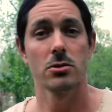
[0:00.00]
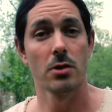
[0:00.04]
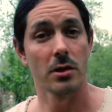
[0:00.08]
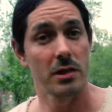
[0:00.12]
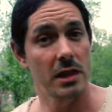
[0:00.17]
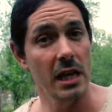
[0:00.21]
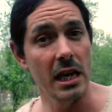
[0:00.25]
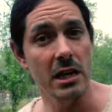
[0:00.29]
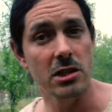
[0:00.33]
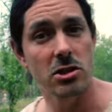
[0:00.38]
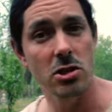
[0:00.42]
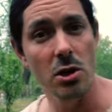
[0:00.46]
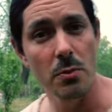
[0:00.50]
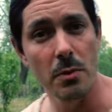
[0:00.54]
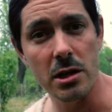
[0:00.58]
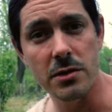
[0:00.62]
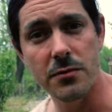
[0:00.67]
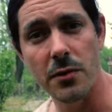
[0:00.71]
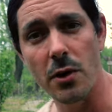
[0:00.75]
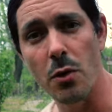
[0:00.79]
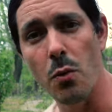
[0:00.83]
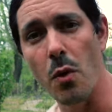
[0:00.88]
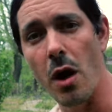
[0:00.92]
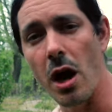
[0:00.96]
So thanks so much
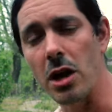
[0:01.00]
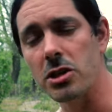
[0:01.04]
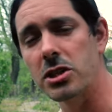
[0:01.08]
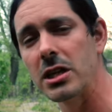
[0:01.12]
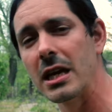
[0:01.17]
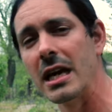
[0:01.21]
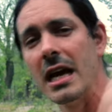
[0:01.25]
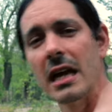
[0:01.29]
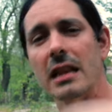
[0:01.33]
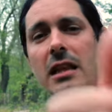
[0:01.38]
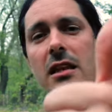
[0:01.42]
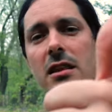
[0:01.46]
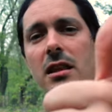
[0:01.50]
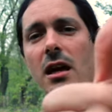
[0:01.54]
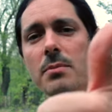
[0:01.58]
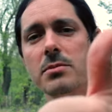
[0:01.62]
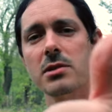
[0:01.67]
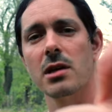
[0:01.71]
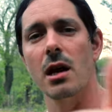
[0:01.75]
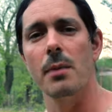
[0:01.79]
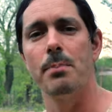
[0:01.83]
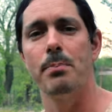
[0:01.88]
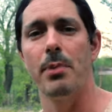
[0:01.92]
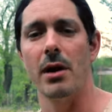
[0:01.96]
for watching. Hit the
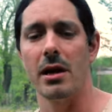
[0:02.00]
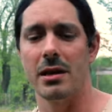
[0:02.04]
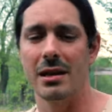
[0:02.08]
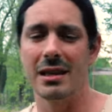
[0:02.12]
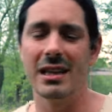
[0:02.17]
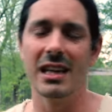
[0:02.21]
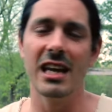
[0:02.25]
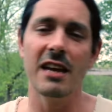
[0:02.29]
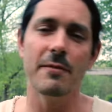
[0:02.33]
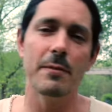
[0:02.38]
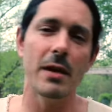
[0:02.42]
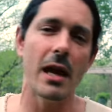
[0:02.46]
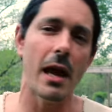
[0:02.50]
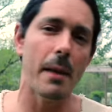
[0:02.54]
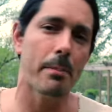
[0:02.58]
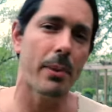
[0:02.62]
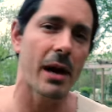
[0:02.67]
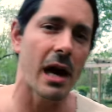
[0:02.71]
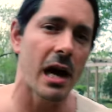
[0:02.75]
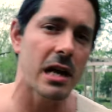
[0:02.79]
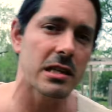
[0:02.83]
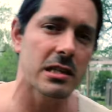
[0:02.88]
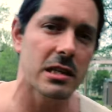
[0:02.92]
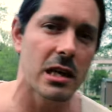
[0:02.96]
thumbs up button. Leave me a
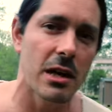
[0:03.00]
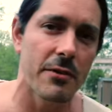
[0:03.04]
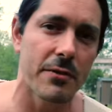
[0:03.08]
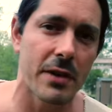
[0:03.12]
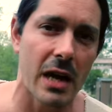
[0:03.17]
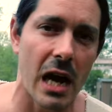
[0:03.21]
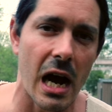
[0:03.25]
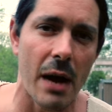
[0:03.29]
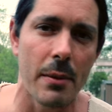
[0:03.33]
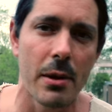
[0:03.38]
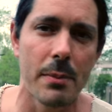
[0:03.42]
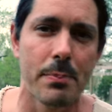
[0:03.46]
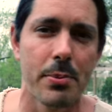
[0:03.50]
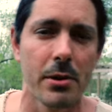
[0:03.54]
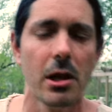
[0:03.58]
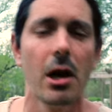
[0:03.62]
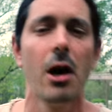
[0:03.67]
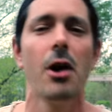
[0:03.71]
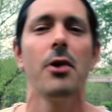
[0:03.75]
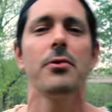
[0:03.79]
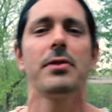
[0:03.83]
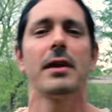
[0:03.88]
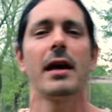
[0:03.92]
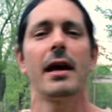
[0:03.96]
positive comment
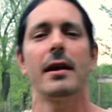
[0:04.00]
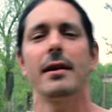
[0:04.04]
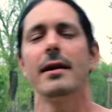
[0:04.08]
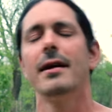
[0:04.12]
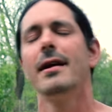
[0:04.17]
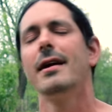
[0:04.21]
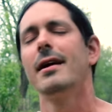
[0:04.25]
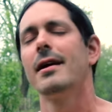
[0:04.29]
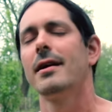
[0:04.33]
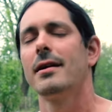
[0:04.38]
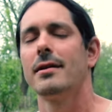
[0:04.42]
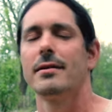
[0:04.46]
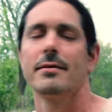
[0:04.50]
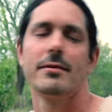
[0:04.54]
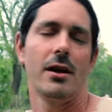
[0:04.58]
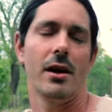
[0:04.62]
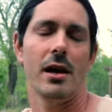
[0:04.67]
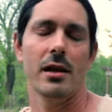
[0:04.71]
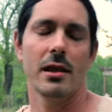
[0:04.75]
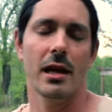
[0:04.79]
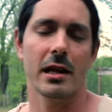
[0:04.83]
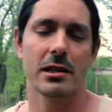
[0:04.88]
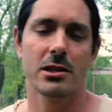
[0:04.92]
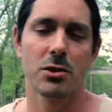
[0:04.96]
below that, you know,
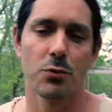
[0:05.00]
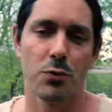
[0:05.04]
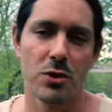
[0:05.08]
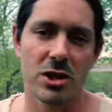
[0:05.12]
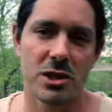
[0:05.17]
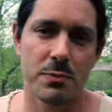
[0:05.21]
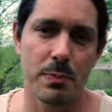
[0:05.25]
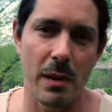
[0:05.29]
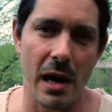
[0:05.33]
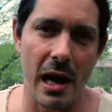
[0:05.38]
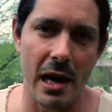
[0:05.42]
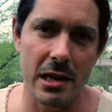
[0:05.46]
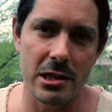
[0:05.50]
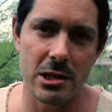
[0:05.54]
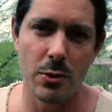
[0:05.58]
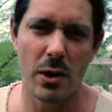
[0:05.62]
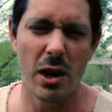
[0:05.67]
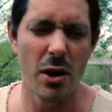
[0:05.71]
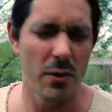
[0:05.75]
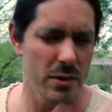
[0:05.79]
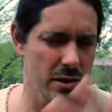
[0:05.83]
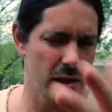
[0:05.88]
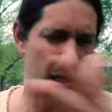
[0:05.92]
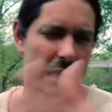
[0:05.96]
I'd like to respond to.
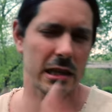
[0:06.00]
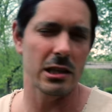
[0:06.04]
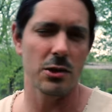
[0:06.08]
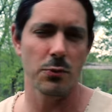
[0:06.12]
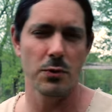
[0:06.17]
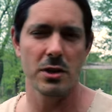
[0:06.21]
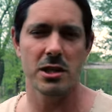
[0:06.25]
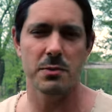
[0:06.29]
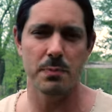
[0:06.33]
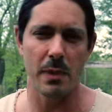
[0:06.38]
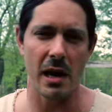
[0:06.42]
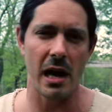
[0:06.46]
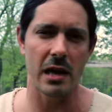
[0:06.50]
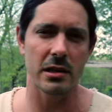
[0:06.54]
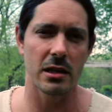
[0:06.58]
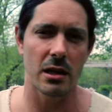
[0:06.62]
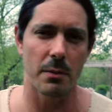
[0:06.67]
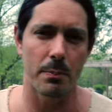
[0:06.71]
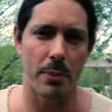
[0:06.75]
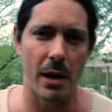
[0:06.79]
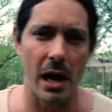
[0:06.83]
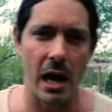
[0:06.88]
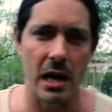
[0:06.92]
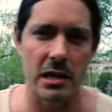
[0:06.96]
I always like to respond to
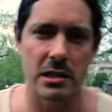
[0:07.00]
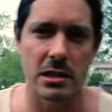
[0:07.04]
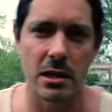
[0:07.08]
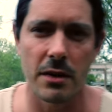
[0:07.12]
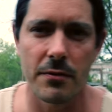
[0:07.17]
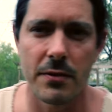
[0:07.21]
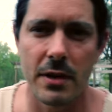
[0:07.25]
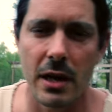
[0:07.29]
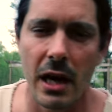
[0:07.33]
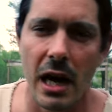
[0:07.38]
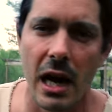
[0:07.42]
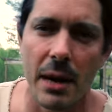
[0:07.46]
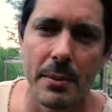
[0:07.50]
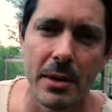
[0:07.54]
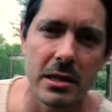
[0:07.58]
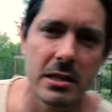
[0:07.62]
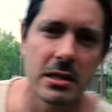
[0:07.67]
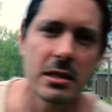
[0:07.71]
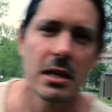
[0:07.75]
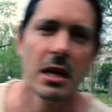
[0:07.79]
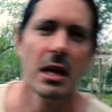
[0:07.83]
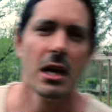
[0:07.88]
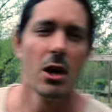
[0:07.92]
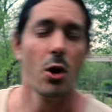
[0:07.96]
the positive
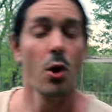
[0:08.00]
comments.